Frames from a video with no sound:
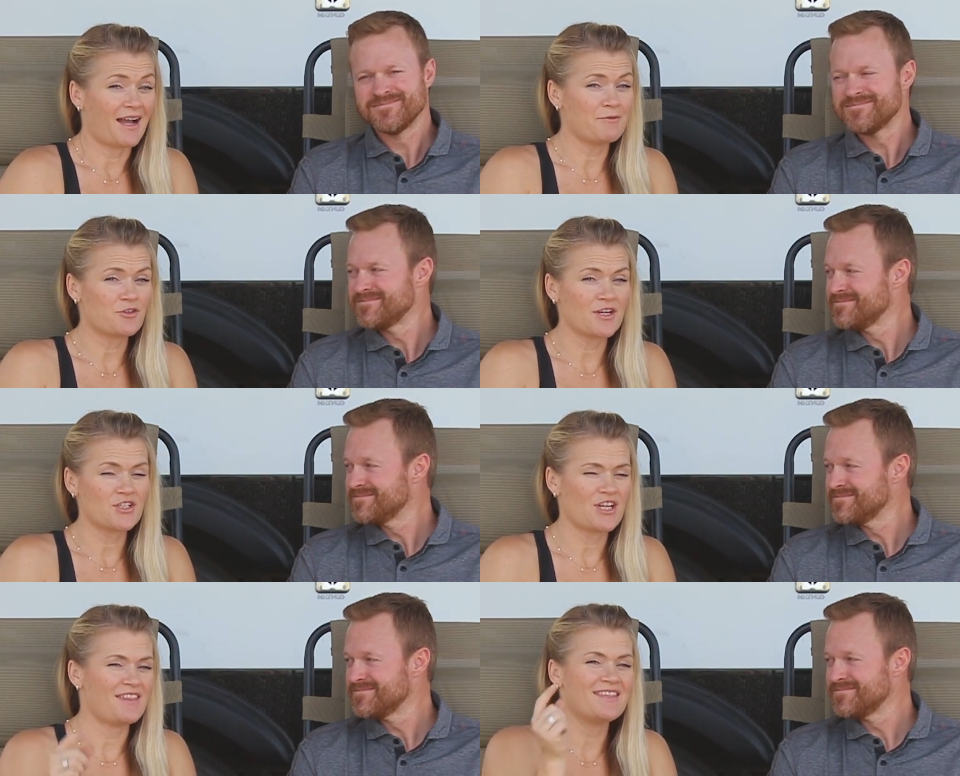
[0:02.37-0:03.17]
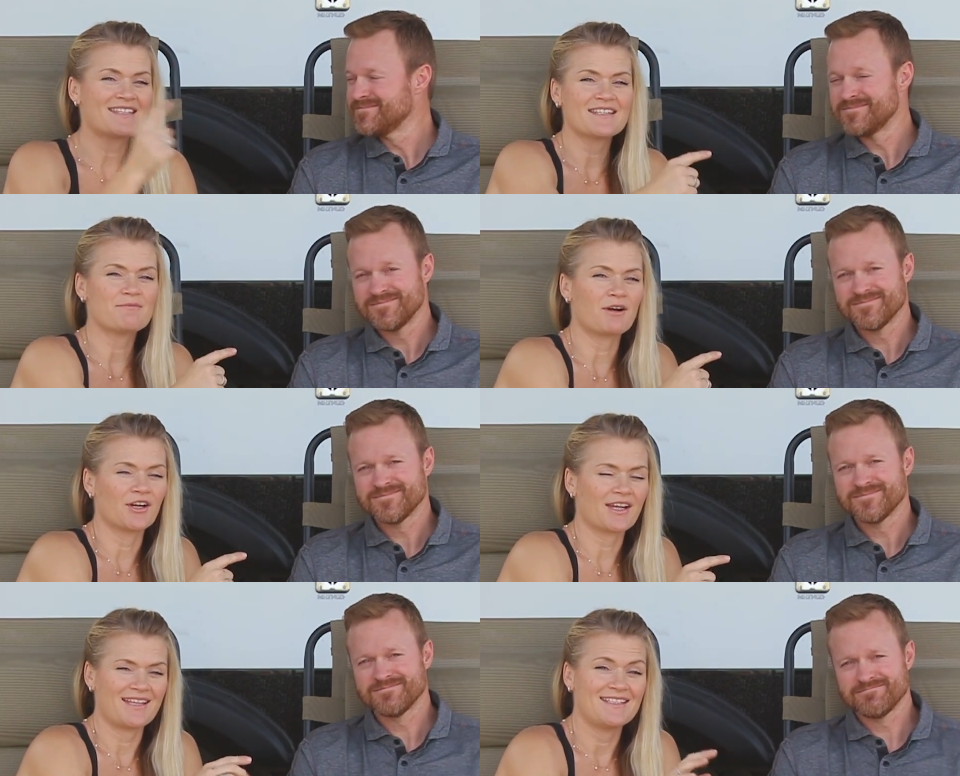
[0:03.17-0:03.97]
Speaker 1: I'm Trish and this is
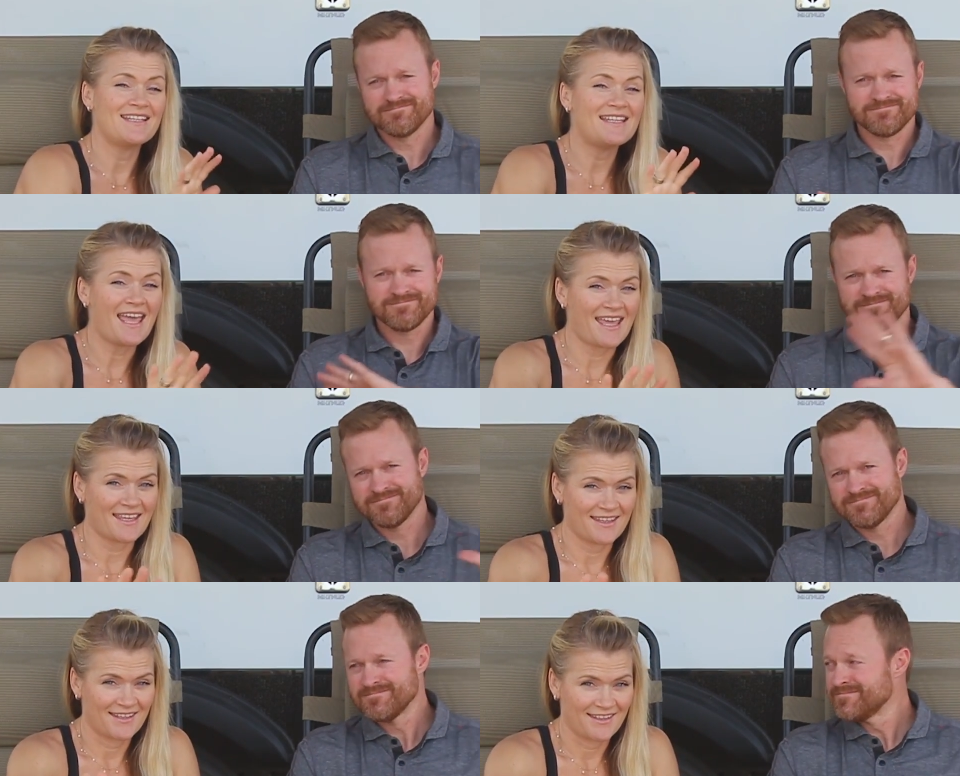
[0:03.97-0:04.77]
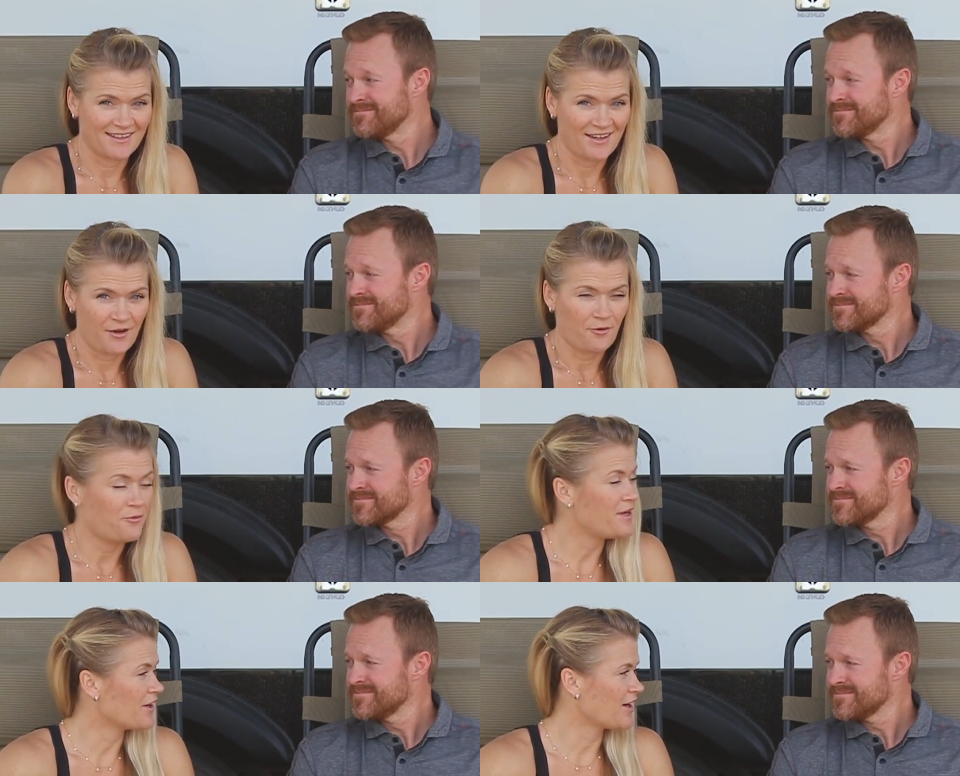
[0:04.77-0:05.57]
Mark, and today
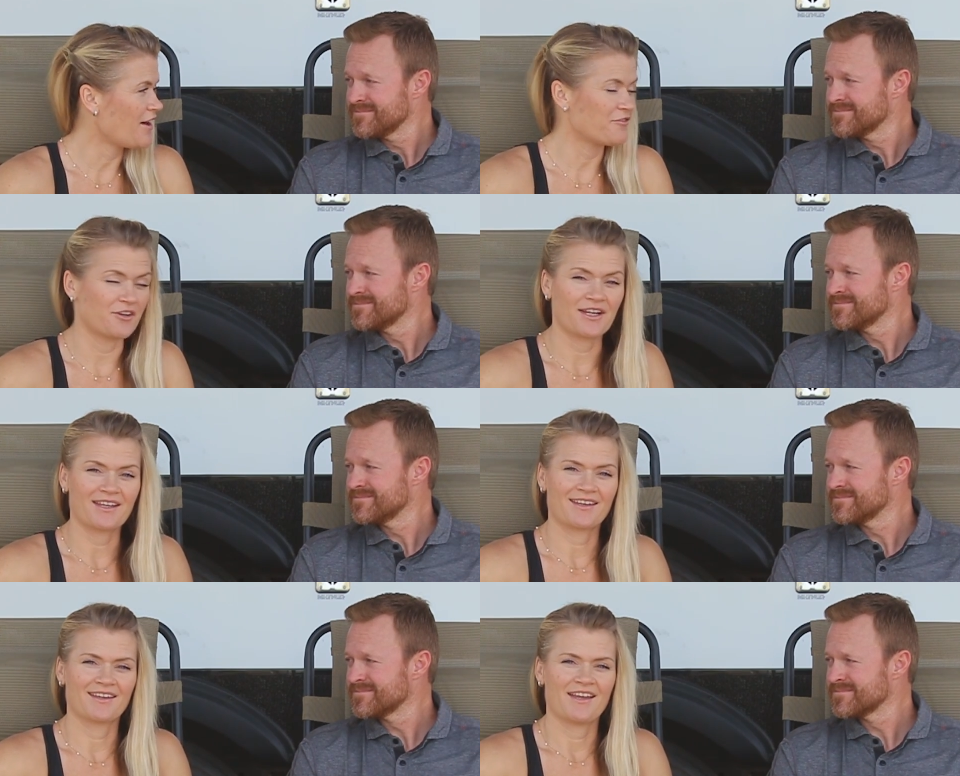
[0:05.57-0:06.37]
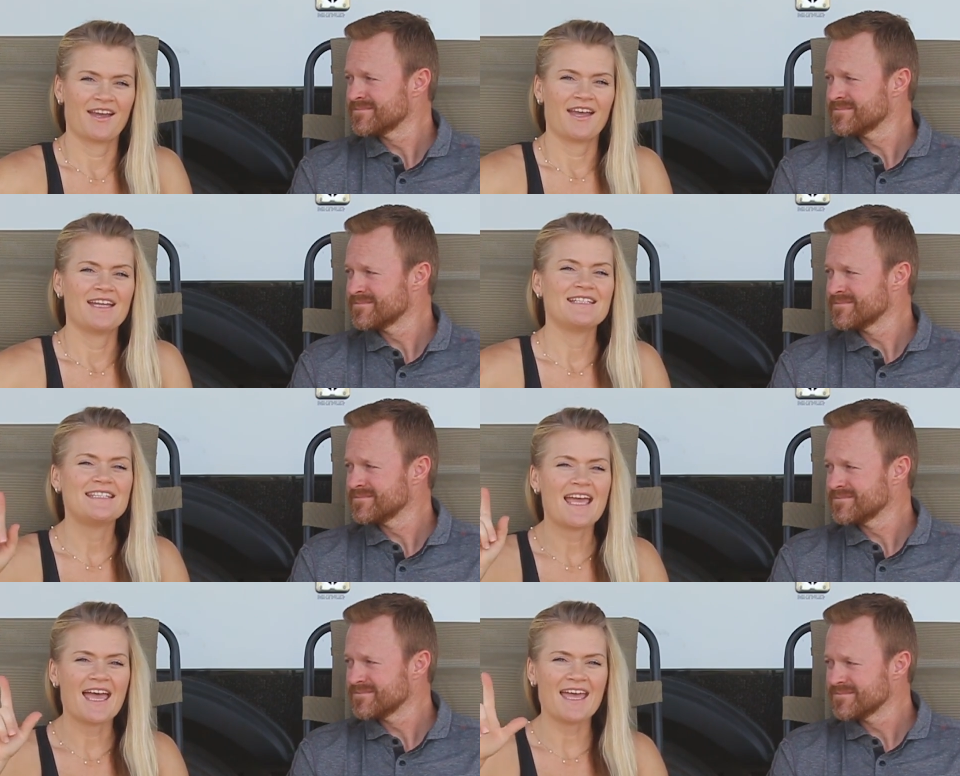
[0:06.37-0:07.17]
we are covering
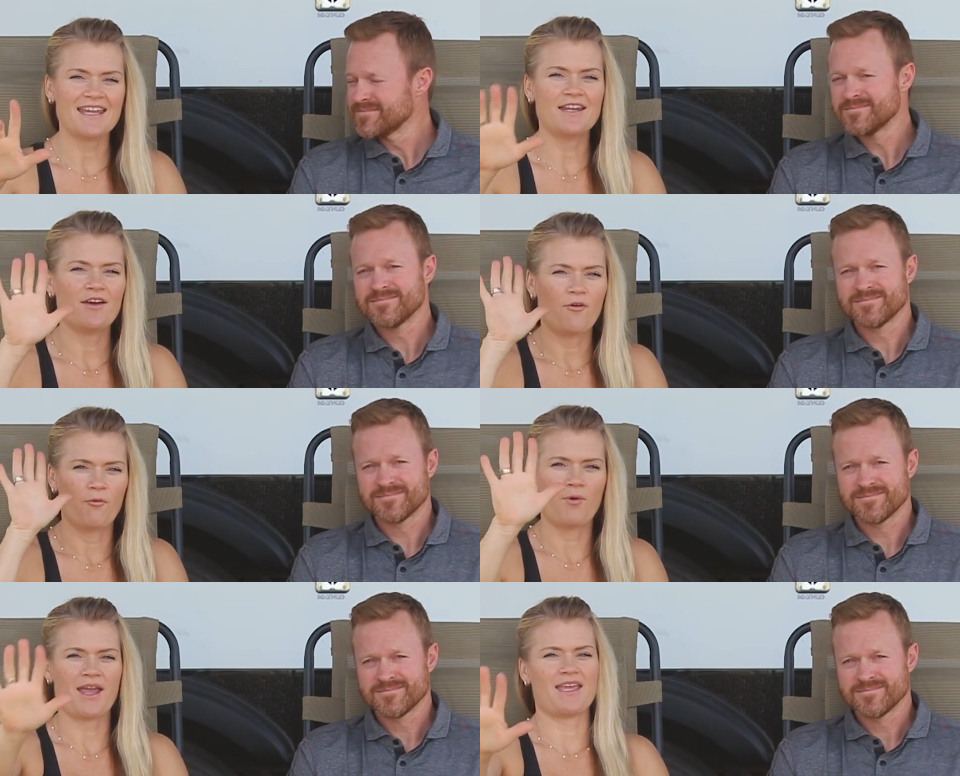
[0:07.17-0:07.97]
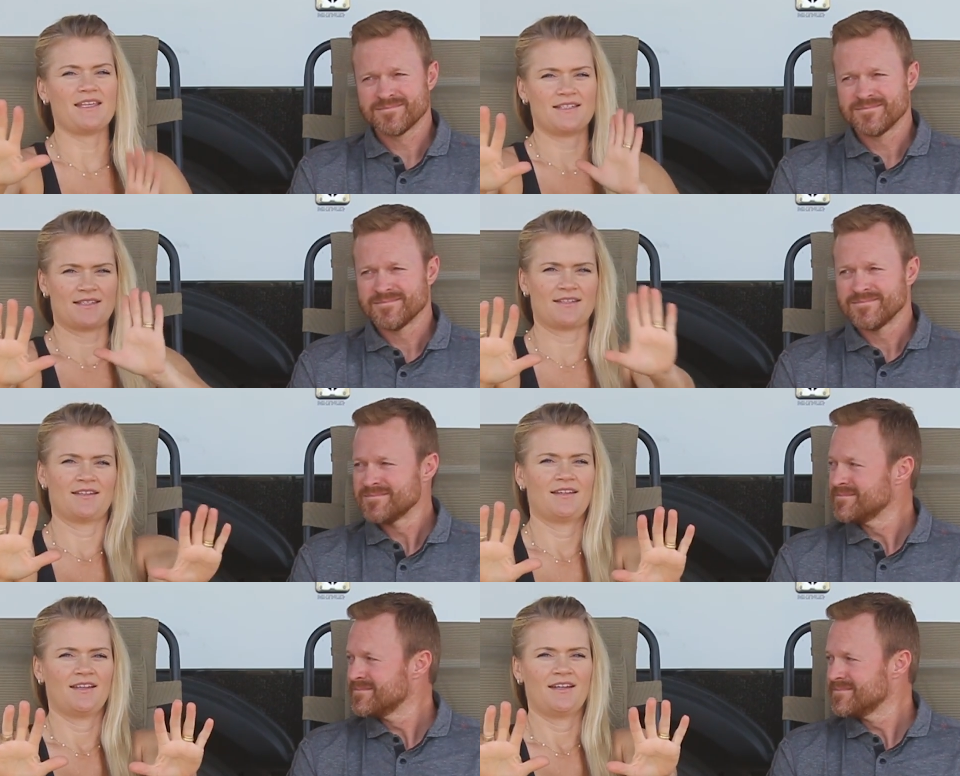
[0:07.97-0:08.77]
10 ways
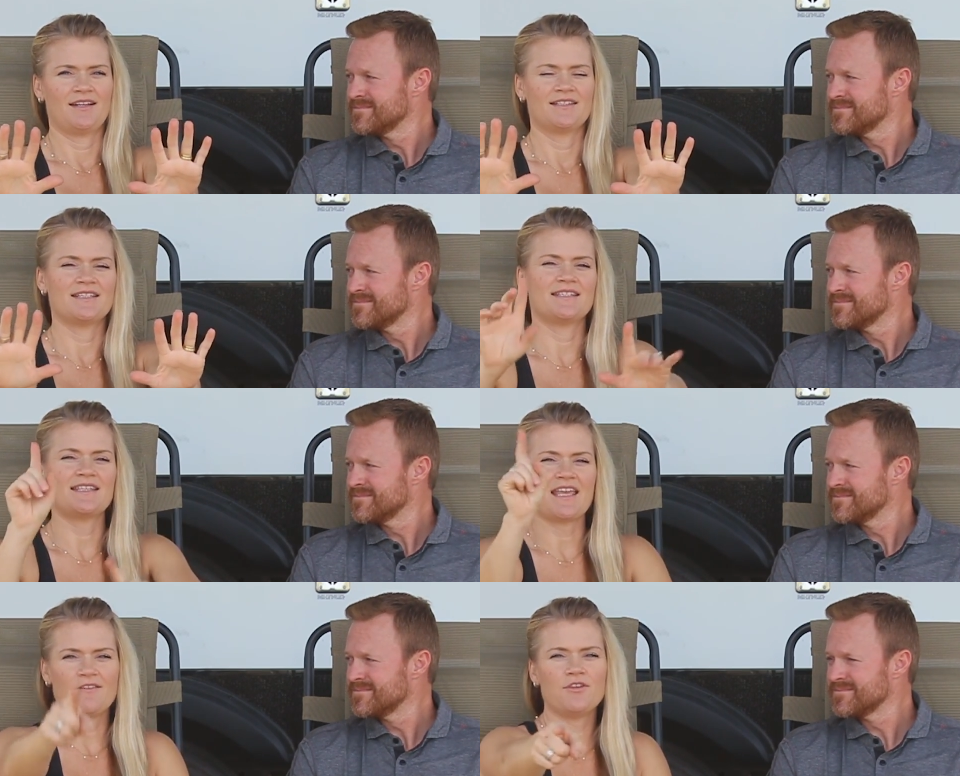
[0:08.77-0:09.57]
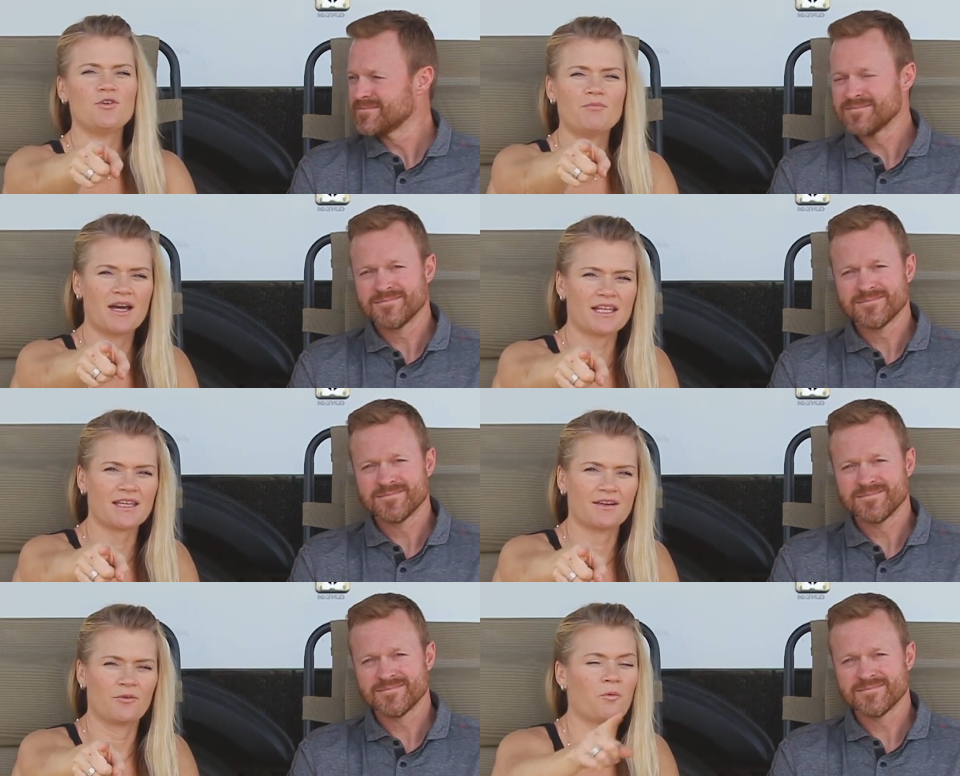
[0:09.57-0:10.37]
to save you
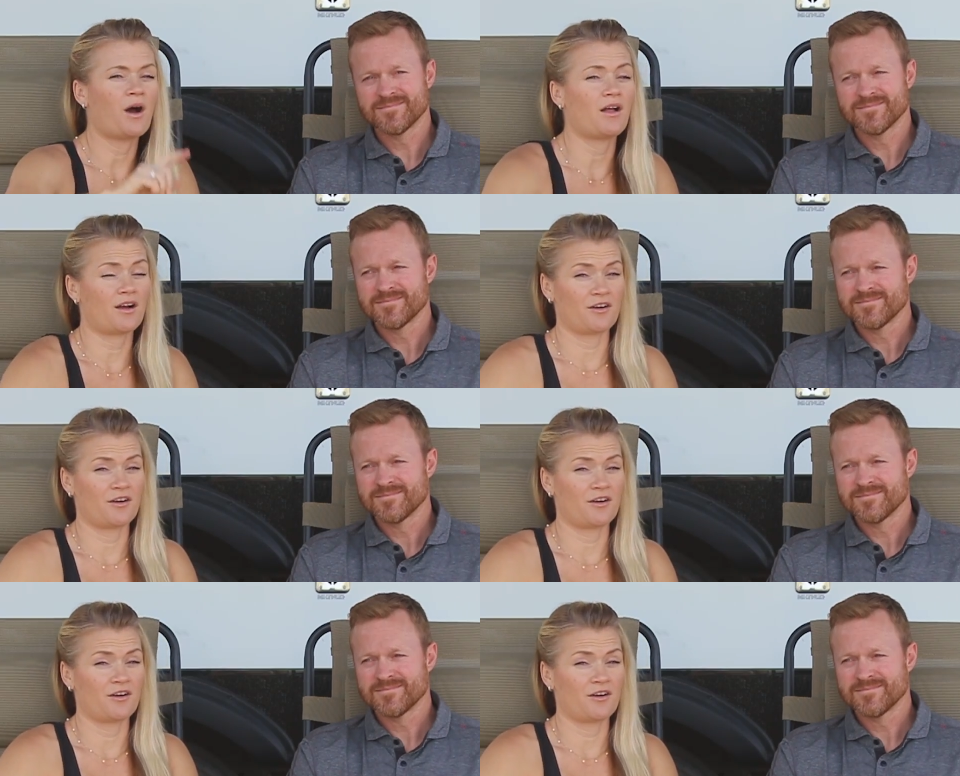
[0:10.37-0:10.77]
money while